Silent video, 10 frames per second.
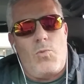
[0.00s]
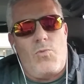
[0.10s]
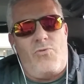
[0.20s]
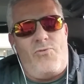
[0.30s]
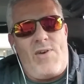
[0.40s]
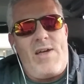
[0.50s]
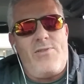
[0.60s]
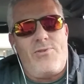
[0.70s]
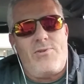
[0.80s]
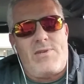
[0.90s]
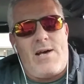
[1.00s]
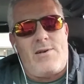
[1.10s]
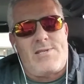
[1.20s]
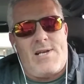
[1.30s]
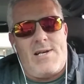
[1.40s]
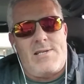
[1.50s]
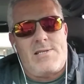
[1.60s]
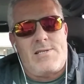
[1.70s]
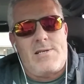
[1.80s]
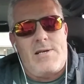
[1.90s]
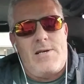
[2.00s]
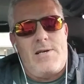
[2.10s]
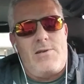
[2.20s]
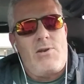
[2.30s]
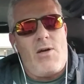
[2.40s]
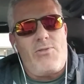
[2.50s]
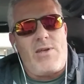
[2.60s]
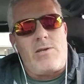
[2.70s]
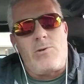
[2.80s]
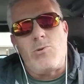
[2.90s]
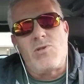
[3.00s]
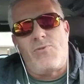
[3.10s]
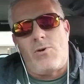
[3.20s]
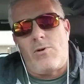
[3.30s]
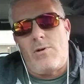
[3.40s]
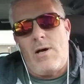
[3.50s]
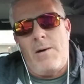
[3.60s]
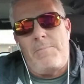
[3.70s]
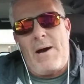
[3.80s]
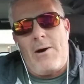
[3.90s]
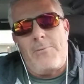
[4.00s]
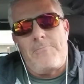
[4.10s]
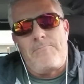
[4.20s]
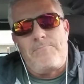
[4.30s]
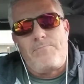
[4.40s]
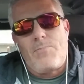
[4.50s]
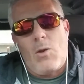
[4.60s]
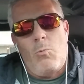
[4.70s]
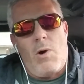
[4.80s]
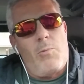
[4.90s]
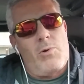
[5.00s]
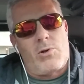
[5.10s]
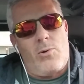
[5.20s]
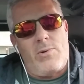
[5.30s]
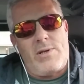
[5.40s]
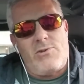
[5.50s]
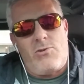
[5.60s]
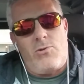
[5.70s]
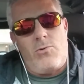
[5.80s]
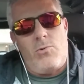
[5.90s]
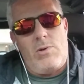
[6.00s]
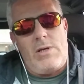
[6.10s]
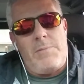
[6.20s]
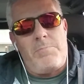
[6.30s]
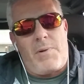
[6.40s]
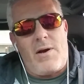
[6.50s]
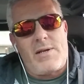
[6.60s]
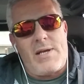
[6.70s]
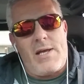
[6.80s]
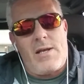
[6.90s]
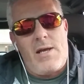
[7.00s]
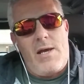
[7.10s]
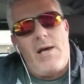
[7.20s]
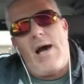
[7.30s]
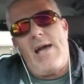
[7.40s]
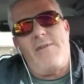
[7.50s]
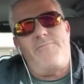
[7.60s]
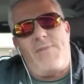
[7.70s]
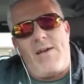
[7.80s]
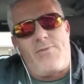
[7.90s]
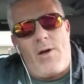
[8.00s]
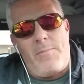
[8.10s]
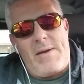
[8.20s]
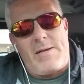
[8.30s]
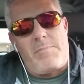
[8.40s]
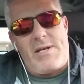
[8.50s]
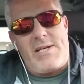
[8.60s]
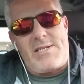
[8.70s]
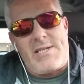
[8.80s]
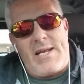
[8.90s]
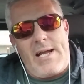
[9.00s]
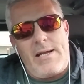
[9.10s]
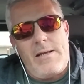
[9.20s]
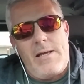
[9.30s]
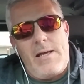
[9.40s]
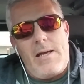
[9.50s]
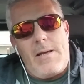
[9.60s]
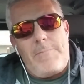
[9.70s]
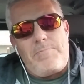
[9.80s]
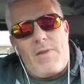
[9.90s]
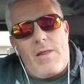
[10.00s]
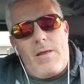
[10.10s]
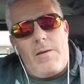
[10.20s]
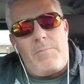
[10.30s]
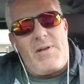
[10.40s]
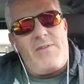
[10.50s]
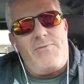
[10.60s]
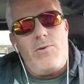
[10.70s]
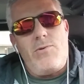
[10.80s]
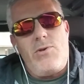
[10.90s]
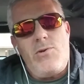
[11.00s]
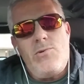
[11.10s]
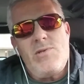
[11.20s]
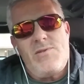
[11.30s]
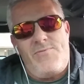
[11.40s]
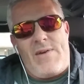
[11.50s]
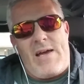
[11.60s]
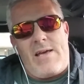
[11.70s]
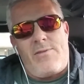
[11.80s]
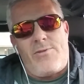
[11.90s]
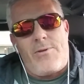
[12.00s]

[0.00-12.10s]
faith tells us nothing useful about what we're going to embark in. I have faith I'll make money today. But if you use faith